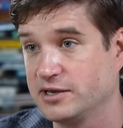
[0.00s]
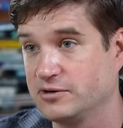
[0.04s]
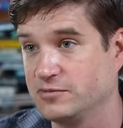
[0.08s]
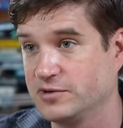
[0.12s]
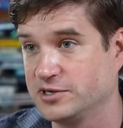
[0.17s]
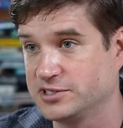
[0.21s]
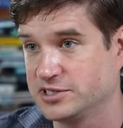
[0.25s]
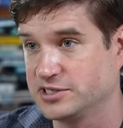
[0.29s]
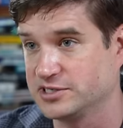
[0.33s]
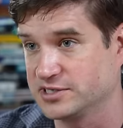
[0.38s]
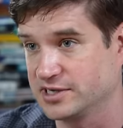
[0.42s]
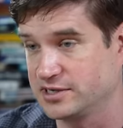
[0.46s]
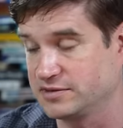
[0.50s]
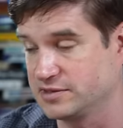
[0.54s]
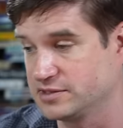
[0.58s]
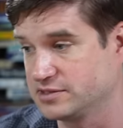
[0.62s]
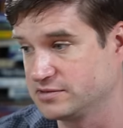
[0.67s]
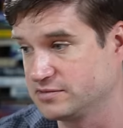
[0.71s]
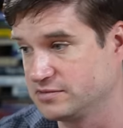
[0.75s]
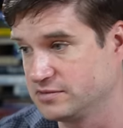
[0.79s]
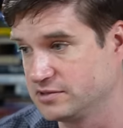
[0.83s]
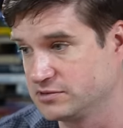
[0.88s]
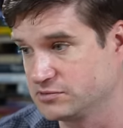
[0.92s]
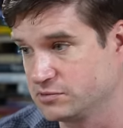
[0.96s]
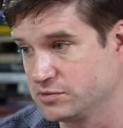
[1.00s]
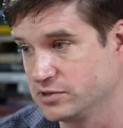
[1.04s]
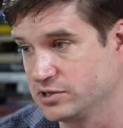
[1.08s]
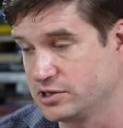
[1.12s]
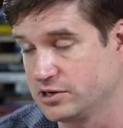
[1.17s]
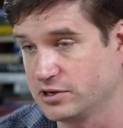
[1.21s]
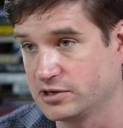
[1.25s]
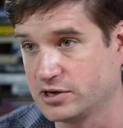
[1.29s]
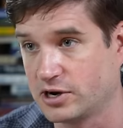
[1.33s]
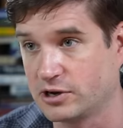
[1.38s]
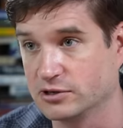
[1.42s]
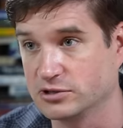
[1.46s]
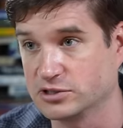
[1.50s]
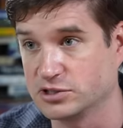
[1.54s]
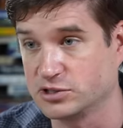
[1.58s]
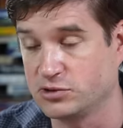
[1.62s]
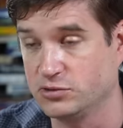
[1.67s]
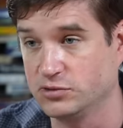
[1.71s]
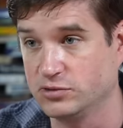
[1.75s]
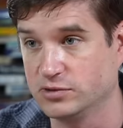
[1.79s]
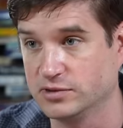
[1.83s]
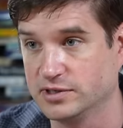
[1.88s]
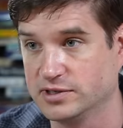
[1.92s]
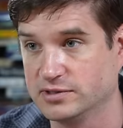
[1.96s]
which is like this this really good art
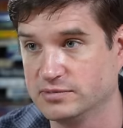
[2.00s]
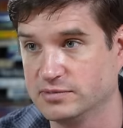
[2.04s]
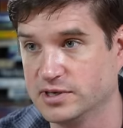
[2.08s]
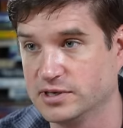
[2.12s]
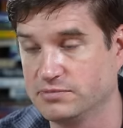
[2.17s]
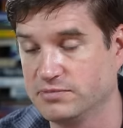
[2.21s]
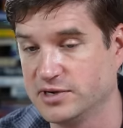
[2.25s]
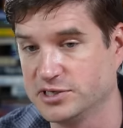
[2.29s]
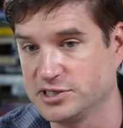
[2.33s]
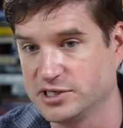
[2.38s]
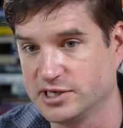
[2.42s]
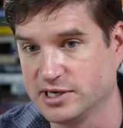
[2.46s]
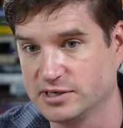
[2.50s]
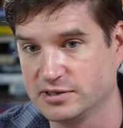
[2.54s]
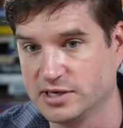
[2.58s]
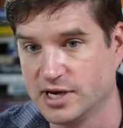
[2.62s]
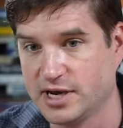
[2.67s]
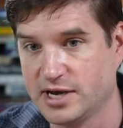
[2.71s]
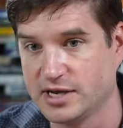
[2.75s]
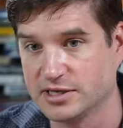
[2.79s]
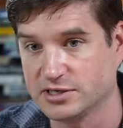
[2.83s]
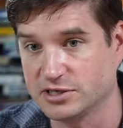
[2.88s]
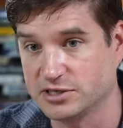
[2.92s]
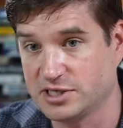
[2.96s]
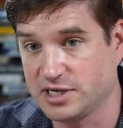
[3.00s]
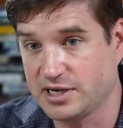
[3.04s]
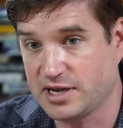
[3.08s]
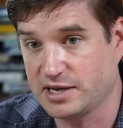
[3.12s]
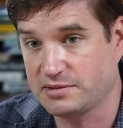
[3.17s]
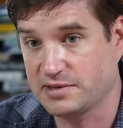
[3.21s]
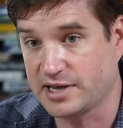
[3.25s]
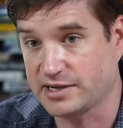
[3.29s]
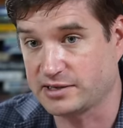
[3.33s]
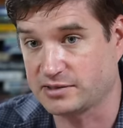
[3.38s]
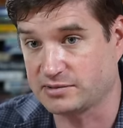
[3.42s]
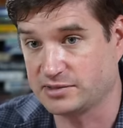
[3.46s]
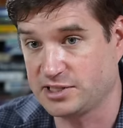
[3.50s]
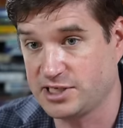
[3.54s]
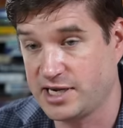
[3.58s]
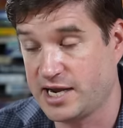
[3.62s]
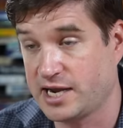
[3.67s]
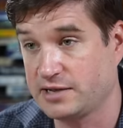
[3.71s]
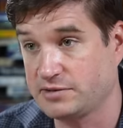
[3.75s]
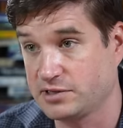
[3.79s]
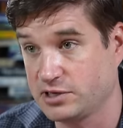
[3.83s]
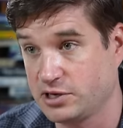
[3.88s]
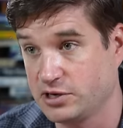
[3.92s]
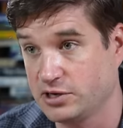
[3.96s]
school in, in Michigan. So she had like she
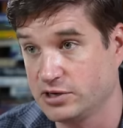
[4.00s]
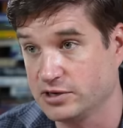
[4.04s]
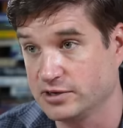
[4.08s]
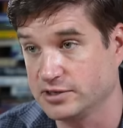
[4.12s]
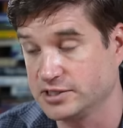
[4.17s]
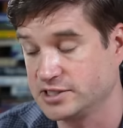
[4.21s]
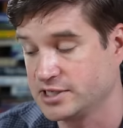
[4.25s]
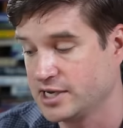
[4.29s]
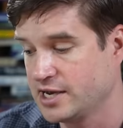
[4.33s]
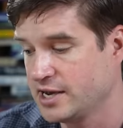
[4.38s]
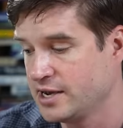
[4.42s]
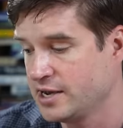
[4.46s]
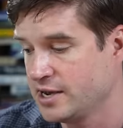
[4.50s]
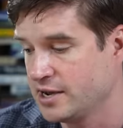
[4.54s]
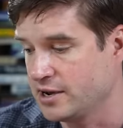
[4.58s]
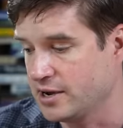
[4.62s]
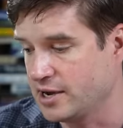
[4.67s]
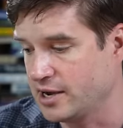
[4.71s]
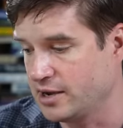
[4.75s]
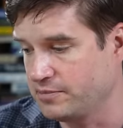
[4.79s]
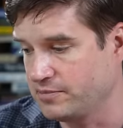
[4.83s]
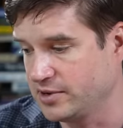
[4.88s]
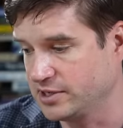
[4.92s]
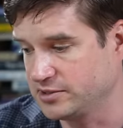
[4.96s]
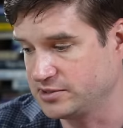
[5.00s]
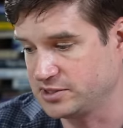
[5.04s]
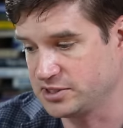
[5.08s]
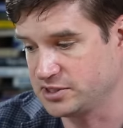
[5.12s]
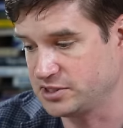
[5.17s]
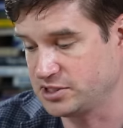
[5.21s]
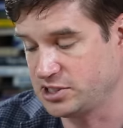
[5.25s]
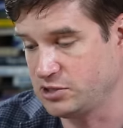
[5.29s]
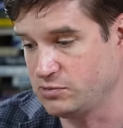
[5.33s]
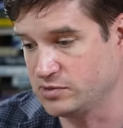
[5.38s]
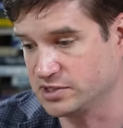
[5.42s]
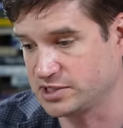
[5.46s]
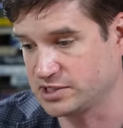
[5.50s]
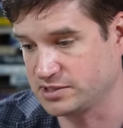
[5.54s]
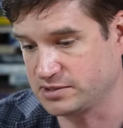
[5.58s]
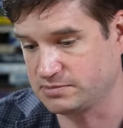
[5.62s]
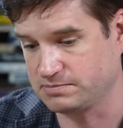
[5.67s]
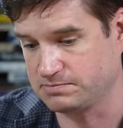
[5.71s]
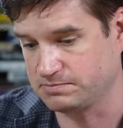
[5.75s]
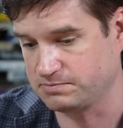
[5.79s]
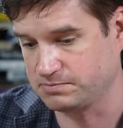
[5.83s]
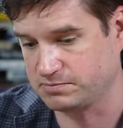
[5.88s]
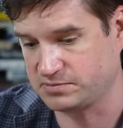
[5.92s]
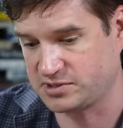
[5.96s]
had the goods, uh, but she was
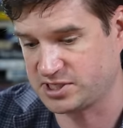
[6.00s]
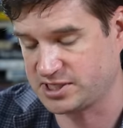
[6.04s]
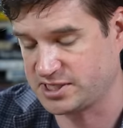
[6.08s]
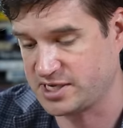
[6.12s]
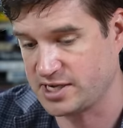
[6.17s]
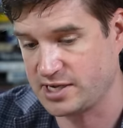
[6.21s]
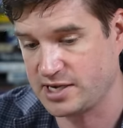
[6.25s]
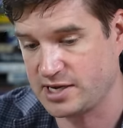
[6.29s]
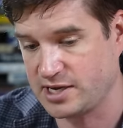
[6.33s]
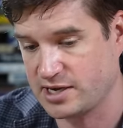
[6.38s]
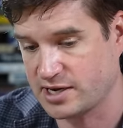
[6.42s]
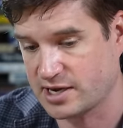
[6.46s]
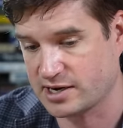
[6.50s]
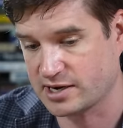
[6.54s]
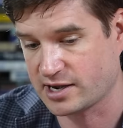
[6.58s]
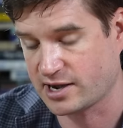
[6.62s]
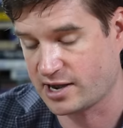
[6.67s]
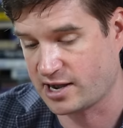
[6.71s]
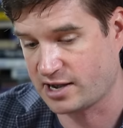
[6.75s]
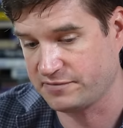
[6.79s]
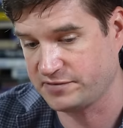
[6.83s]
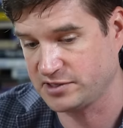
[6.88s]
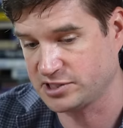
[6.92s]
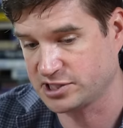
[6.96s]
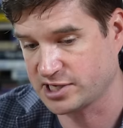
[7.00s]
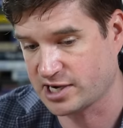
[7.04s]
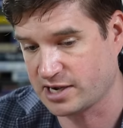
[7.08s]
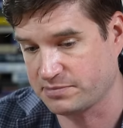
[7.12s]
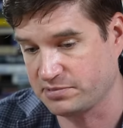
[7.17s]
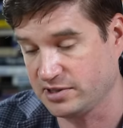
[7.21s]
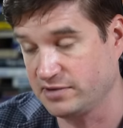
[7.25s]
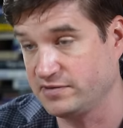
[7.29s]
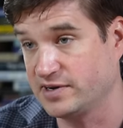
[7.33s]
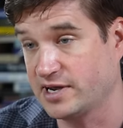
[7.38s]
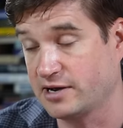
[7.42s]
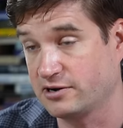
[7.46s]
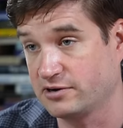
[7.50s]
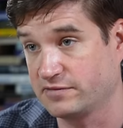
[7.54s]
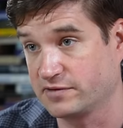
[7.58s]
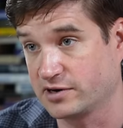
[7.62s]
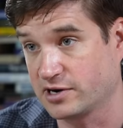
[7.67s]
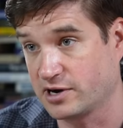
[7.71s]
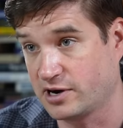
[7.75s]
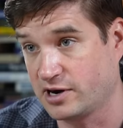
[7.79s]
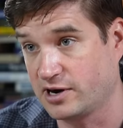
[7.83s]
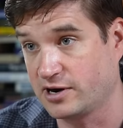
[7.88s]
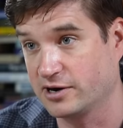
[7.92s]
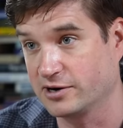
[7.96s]
singing at a coffee shop, leaving out of her
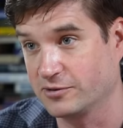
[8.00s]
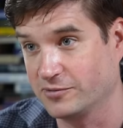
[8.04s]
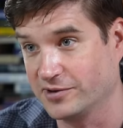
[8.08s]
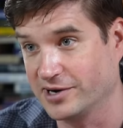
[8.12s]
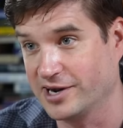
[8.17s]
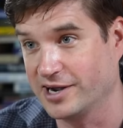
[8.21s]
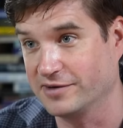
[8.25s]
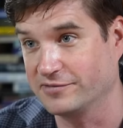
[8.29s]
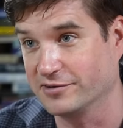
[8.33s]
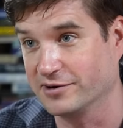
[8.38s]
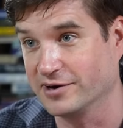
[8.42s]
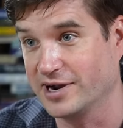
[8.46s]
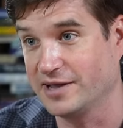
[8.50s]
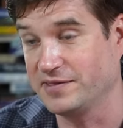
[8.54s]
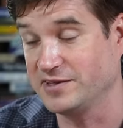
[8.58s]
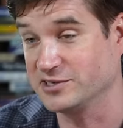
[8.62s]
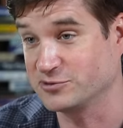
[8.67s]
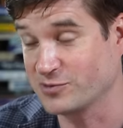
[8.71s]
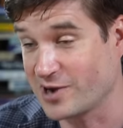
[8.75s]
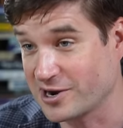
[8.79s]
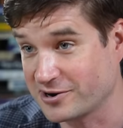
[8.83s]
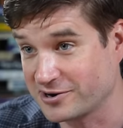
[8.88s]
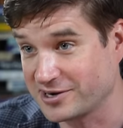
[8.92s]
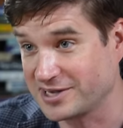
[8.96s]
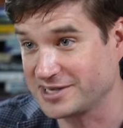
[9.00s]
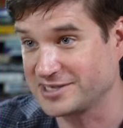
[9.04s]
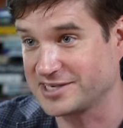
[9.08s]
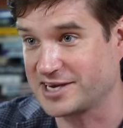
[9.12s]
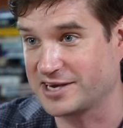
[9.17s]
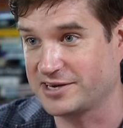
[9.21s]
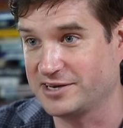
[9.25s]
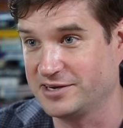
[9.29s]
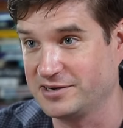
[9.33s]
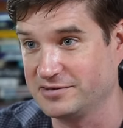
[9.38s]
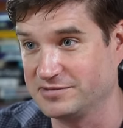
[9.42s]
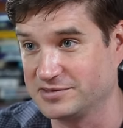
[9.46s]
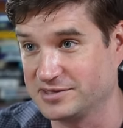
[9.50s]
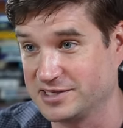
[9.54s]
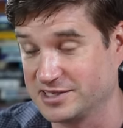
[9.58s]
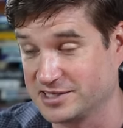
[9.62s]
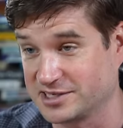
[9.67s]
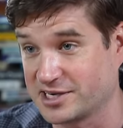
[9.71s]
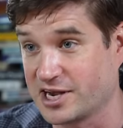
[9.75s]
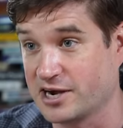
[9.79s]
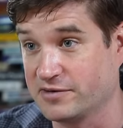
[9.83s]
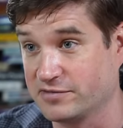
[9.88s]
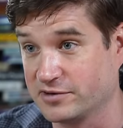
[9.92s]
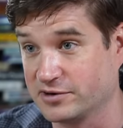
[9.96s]
car or whatever. Yeah. And these record executives
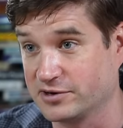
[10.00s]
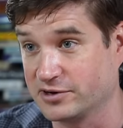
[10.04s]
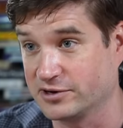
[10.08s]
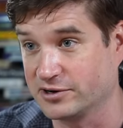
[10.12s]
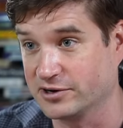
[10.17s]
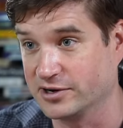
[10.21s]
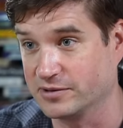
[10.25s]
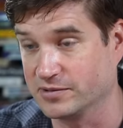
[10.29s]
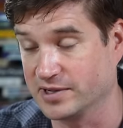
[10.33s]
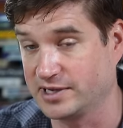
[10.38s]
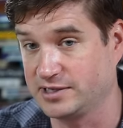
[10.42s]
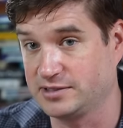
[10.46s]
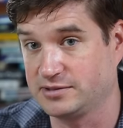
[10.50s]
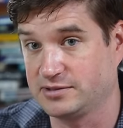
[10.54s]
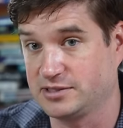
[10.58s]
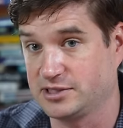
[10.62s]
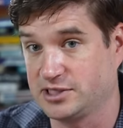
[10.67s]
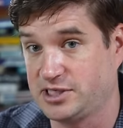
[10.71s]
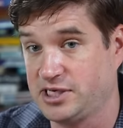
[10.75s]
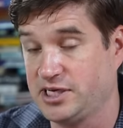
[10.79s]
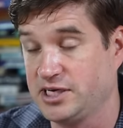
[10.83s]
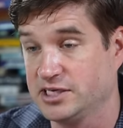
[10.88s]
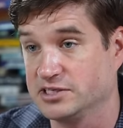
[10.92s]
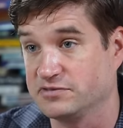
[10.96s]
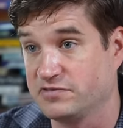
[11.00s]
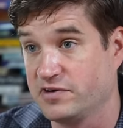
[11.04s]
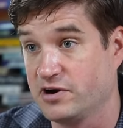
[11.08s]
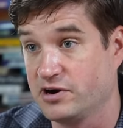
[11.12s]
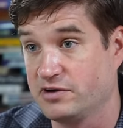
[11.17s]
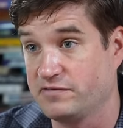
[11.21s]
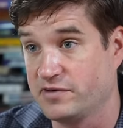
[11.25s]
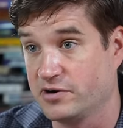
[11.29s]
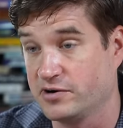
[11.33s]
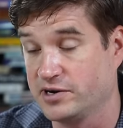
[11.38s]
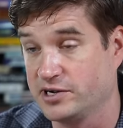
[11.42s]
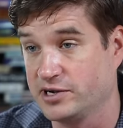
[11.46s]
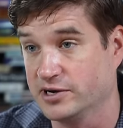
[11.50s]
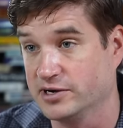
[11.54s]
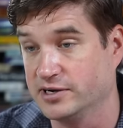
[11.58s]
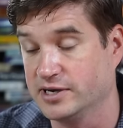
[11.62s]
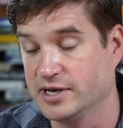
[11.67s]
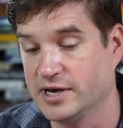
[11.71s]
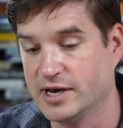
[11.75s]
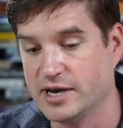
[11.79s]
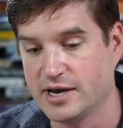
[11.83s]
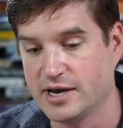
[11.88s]
discovered her. Like, yeah. She is very, very good.